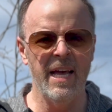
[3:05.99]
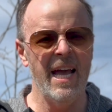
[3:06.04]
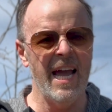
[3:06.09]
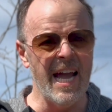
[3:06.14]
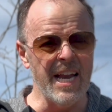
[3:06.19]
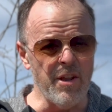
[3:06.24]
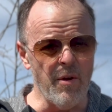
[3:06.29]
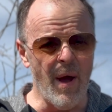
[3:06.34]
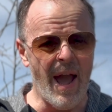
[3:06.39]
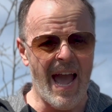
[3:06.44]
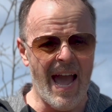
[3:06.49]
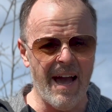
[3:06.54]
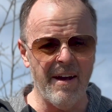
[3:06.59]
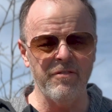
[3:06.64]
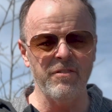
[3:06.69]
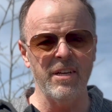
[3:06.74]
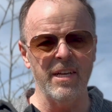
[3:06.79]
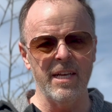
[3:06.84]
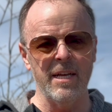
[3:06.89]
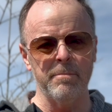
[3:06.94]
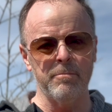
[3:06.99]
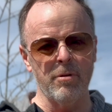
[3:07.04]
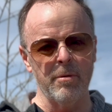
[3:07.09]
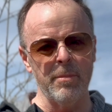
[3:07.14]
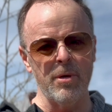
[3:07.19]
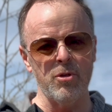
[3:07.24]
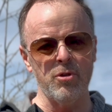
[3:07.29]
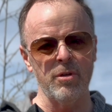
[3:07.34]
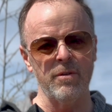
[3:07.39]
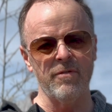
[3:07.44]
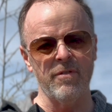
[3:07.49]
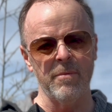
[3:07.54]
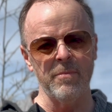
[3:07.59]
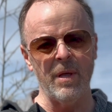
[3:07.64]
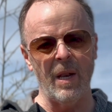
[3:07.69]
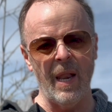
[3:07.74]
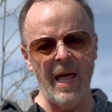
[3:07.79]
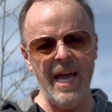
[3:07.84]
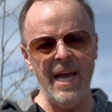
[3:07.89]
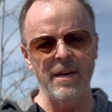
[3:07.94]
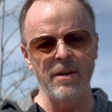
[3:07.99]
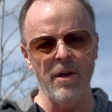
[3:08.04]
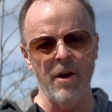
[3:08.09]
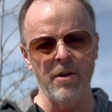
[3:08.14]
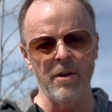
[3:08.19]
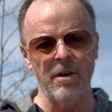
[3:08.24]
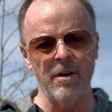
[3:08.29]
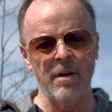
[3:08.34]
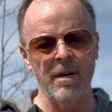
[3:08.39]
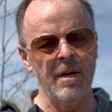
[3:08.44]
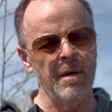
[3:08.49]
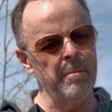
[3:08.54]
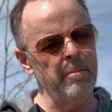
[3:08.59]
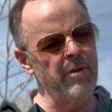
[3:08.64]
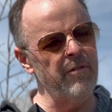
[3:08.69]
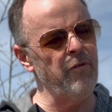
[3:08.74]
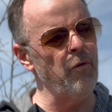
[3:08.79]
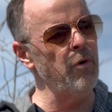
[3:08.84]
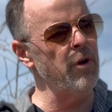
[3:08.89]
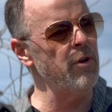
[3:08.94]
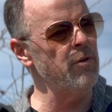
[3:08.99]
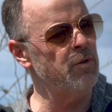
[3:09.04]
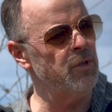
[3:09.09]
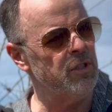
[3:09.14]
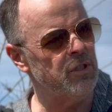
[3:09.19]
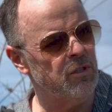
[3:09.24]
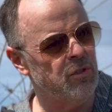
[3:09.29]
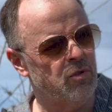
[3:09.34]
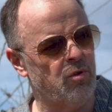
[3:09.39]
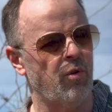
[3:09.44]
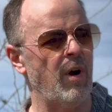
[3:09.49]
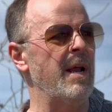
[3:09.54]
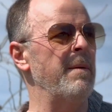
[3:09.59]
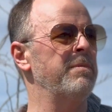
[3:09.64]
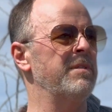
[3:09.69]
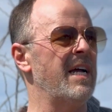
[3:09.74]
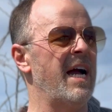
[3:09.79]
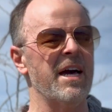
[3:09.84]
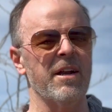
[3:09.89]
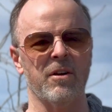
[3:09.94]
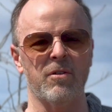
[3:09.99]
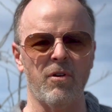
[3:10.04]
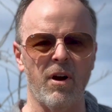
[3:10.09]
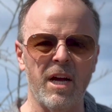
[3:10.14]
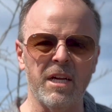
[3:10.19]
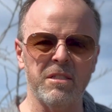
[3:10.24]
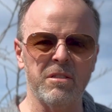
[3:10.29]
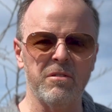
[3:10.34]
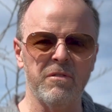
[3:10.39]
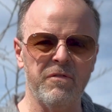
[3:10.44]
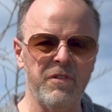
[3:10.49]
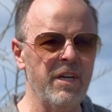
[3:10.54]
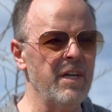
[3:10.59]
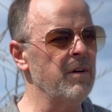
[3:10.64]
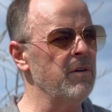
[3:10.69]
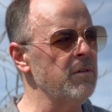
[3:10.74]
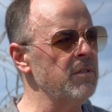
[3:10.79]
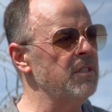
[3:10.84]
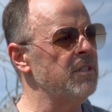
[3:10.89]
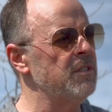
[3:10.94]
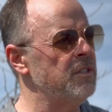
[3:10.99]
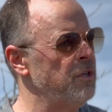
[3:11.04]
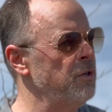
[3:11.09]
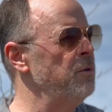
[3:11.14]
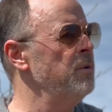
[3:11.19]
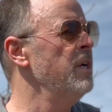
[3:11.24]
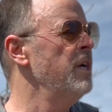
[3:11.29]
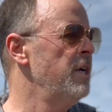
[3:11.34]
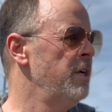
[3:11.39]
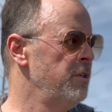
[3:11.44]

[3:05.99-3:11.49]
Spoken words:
and you have to get permission from the landowner before you just traipse out across the field to